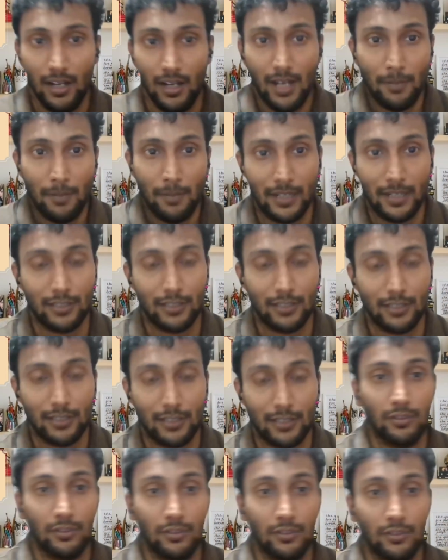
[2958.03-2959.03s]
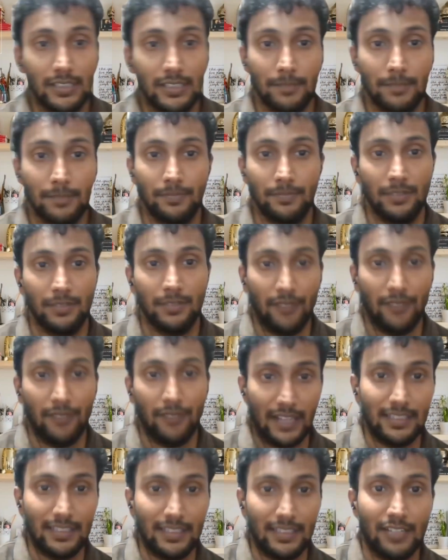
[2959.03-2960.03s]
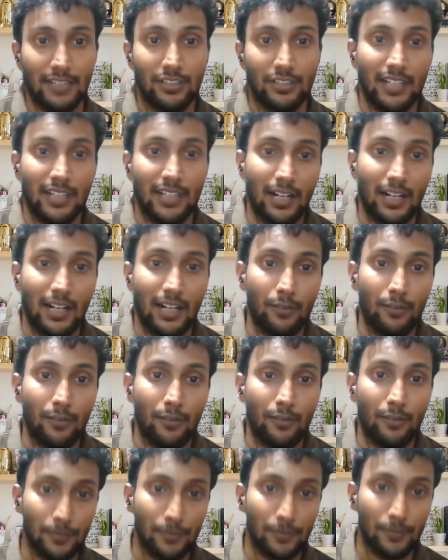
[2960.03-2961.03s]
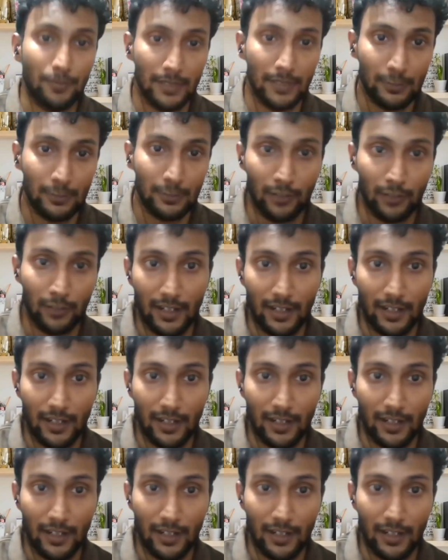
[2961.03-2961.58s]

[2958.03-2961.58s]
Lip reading: But the fact that Sri Lanka wants to pursue RCEP,